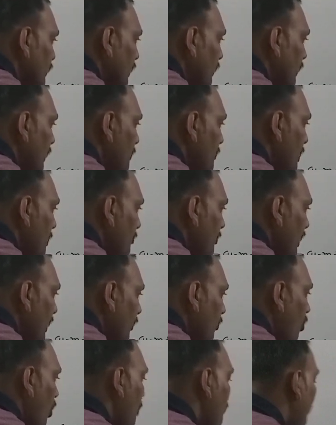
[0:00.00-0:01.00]
Remember,
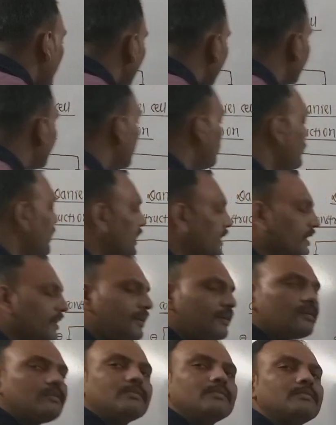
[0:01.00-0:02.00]
copper is a
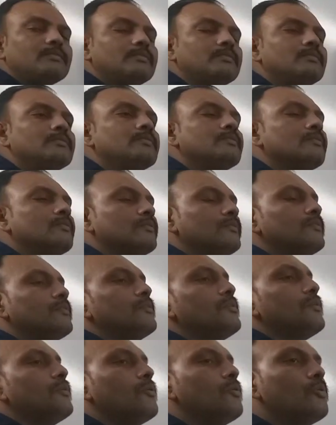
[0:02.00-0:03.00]
metal
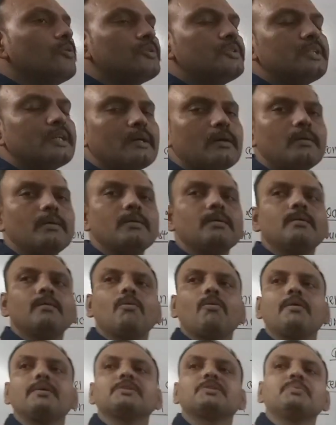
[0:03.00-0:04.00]
whose
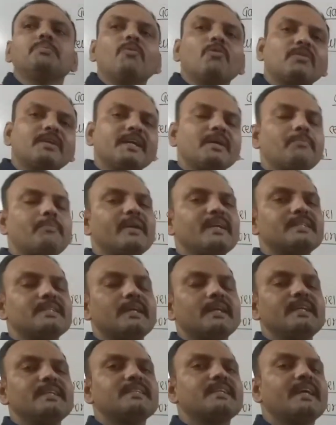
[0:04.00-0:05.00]
osmotic
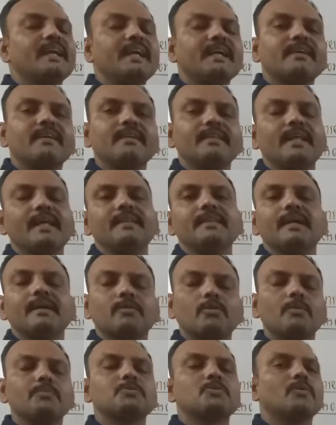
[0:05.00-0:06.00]
pressure is greater than that
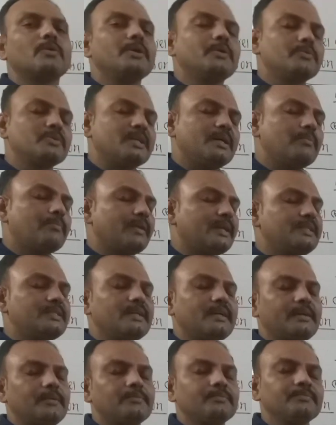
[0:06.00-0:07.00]
of solution
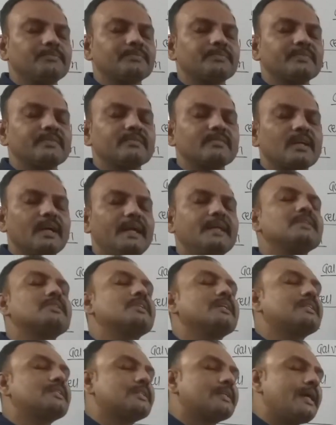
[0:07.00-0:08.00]
pressure, and
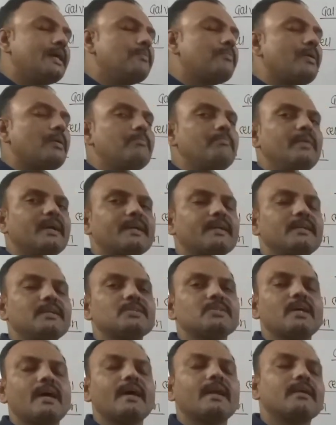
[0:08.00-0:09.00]
such type of
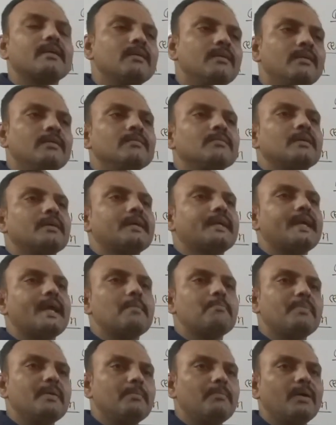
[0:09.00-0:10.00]
metals are
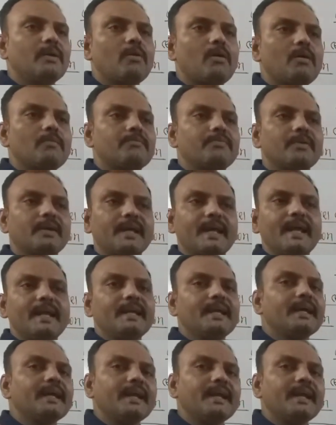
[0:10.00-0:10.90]
capable of gaining